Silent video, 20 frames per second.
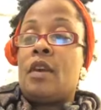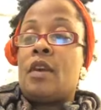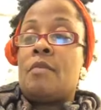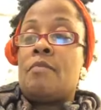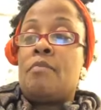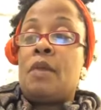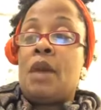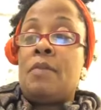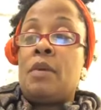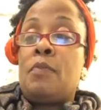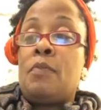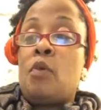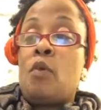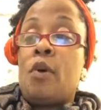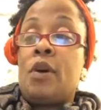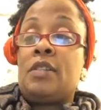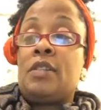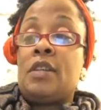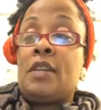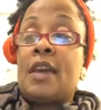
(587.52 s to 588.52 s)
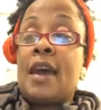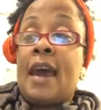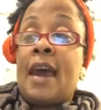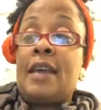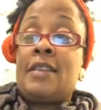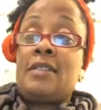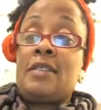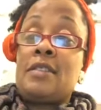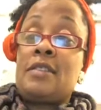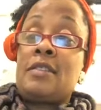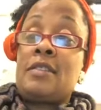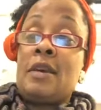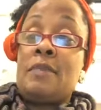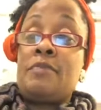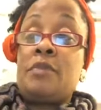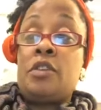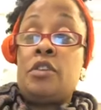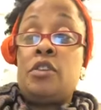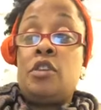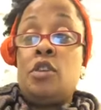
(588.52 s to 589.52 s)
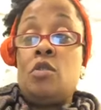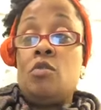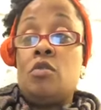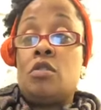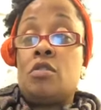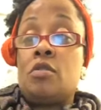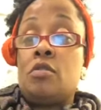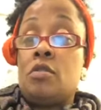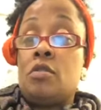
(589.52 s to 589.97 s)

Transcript: Maybe poison gas is something good